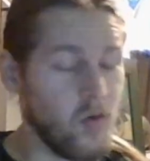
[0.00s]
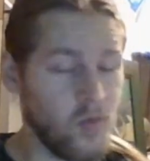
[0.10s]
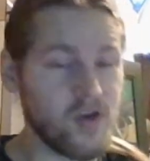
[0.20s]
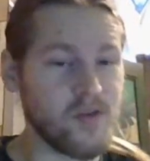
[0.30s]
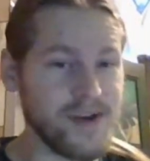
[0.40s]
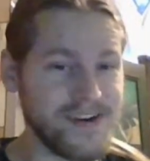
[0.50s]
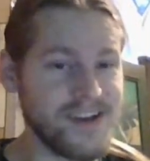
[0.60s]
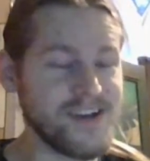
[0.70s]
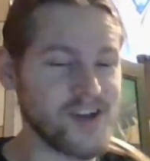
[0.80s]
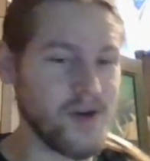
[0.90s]
work my
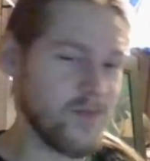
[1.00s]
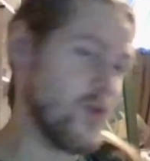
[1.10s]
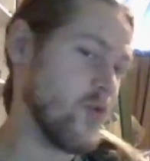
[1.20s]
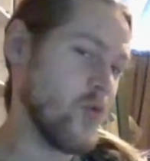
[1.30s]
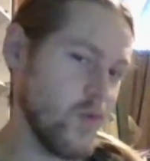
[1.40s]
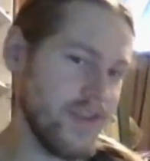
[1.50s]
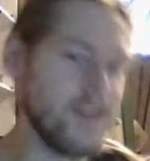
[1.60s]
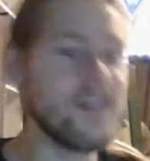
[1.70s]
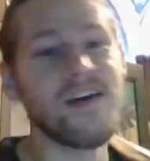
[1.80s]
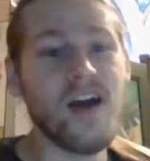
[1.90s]
day job for a
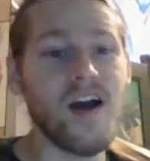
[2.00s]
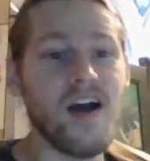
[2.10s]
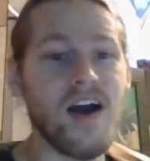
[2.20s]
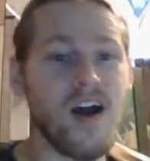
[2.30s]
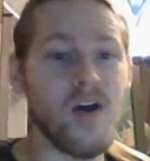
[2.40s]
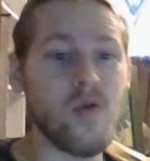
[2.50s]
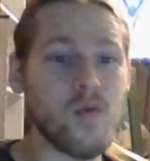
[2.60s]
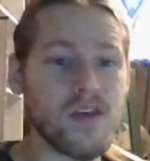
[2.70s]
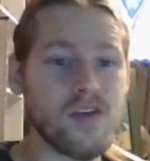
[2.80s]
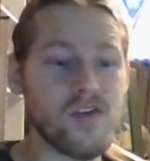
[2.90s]
week.
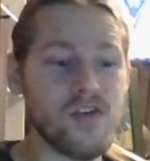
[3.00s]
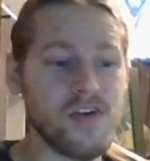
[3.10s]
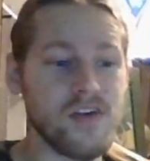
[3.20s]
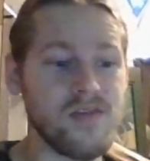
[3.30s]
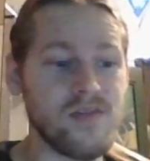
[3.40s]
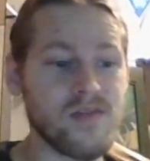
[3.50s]
We could